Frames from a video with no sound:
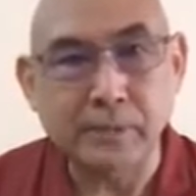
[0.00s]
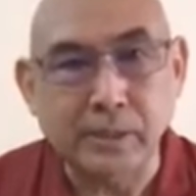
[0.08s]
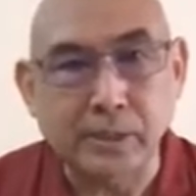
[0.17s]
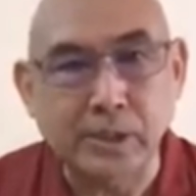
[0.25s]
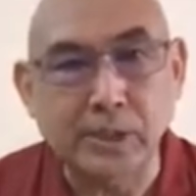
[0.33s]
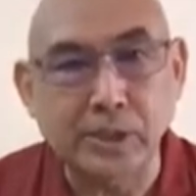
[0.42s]

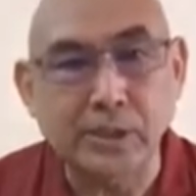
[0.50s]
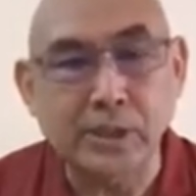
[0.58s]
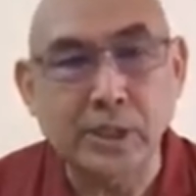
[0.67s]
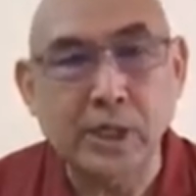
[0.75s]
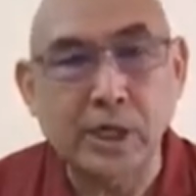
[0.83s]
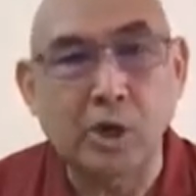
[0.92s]
This
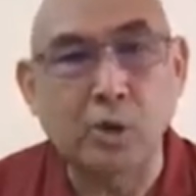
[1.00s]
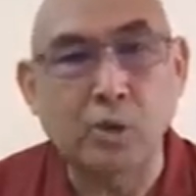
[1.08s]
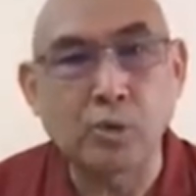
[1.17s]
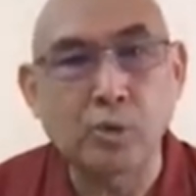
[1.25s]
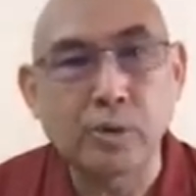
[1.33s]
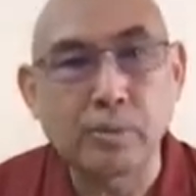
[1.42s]
is
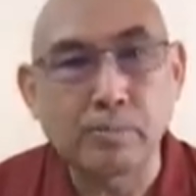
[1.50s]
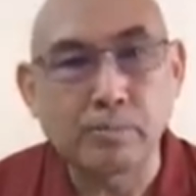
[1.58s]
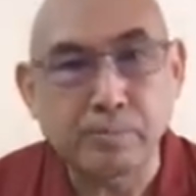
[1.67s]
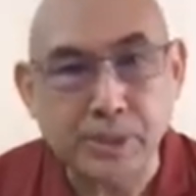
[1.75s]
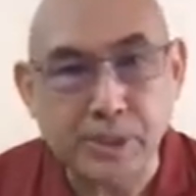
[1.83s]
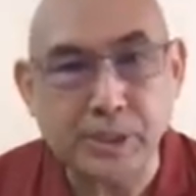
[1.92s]
our
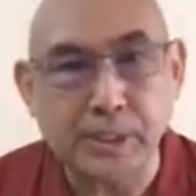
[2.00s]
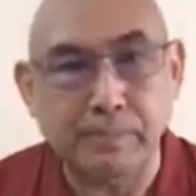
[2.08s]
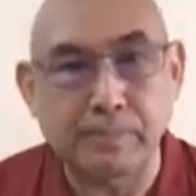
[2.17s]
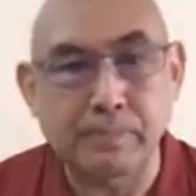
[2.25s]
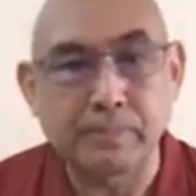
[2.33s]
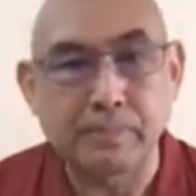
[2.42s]

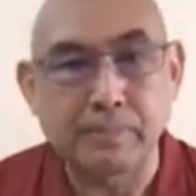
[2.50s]
percept.